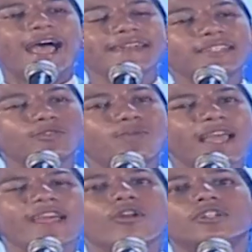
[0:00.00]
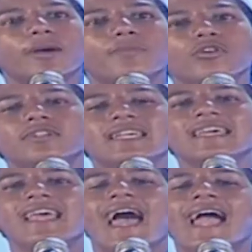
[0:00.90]
and display not her
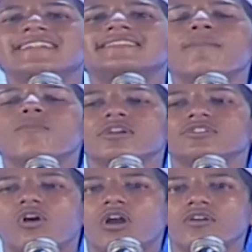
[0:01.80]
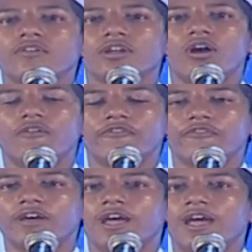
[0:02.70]
beauty except what is ordinary
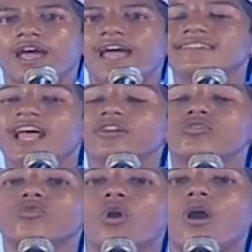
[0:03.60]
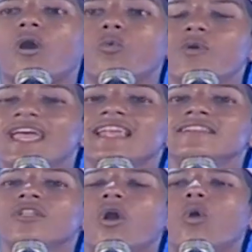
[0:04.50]
off, and tell her to draw her
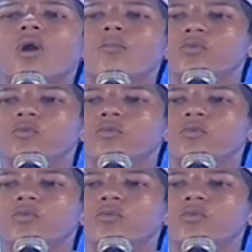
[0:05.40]
veil over her